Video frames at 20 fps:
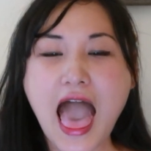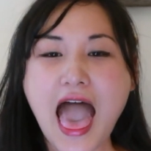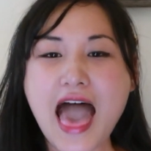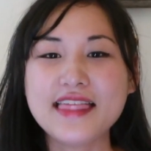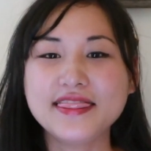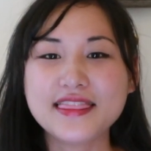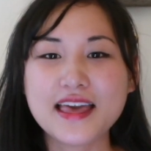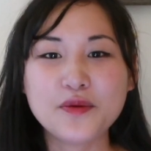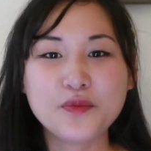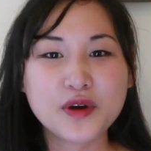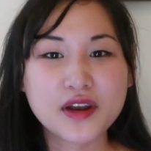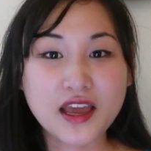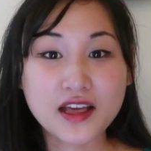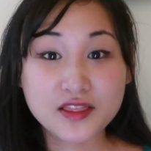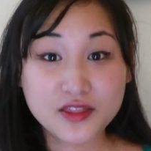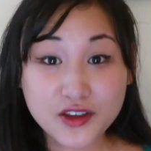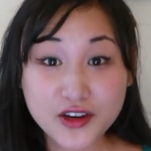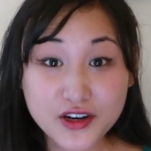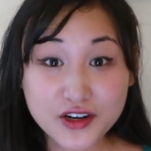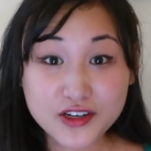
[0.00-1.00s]
And then when
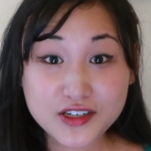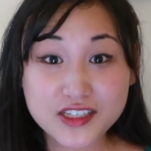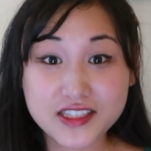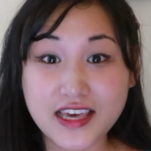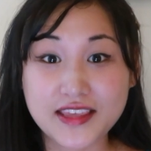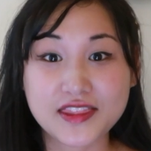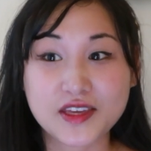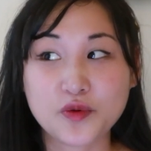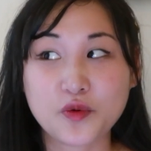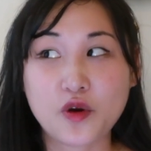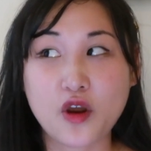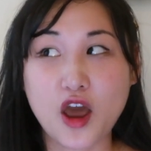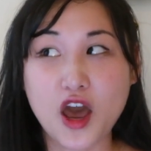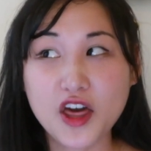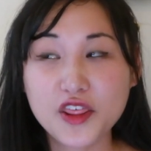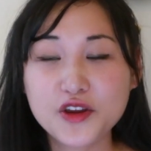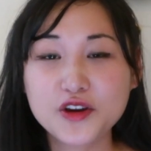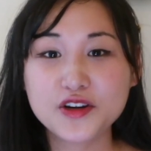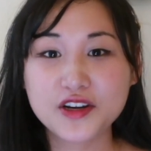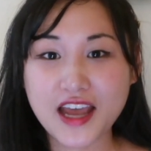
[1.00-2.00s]
I learned that there were
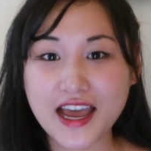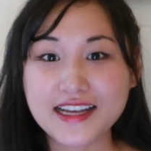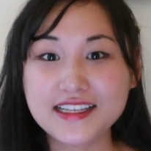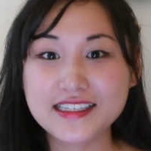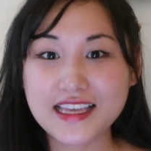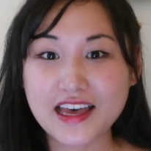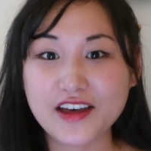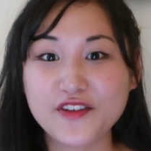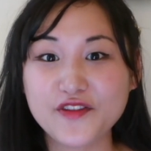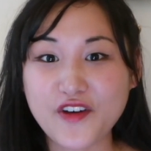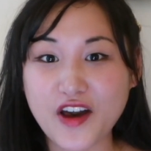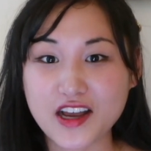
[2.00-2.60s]
other nine-tailed